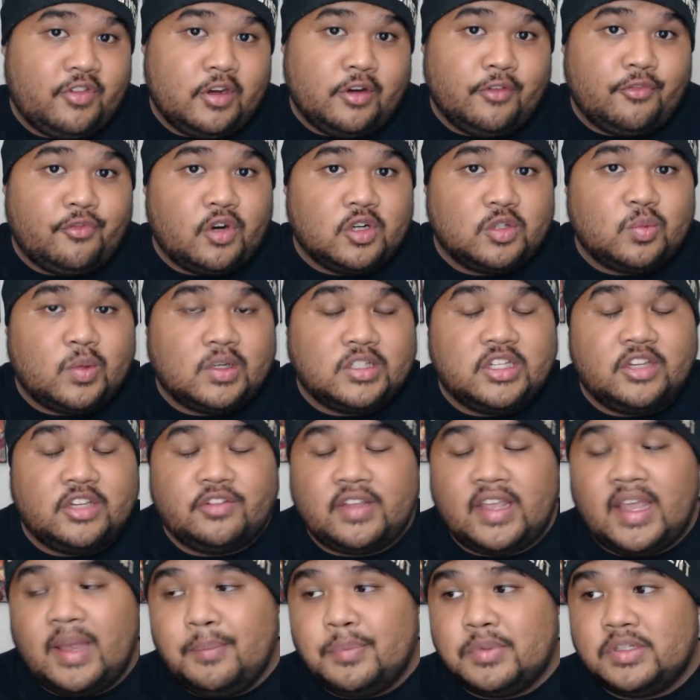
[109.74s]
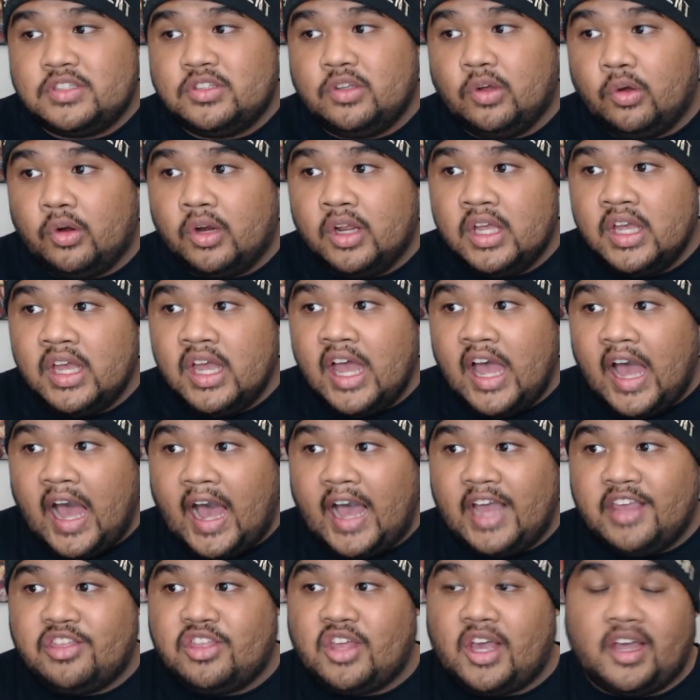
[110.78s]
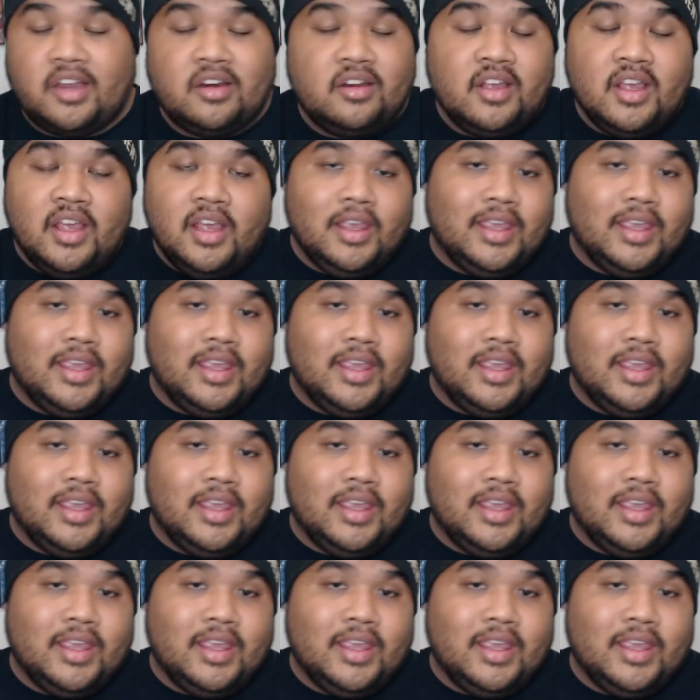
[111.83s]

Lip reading: first watched this episode, I thought,